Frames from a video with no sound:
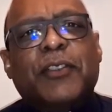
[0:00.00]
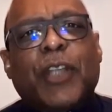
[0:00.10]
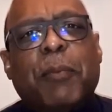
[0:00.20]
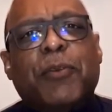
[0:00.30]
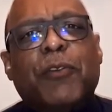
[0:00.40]

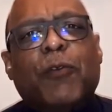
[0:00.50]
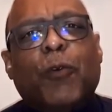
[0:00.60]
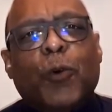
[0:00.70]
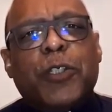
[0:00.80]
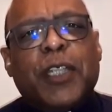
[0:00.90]
chapter
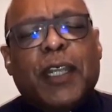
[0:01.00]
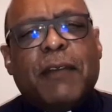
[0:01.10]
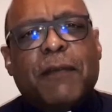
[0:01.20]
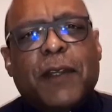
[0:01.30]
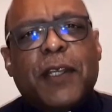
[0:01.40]

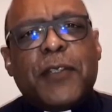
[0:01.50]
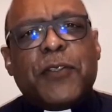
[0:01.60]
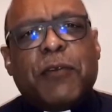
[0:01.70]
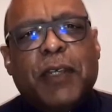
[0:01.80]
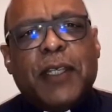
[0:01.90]
14,
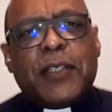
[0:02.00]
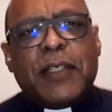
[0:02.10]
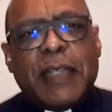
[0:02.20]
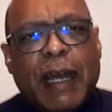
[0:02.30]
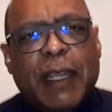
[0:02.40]
verse 3
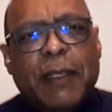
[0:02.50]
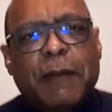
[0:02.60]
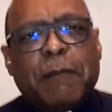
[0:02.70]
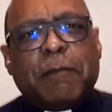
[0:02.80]
to 9.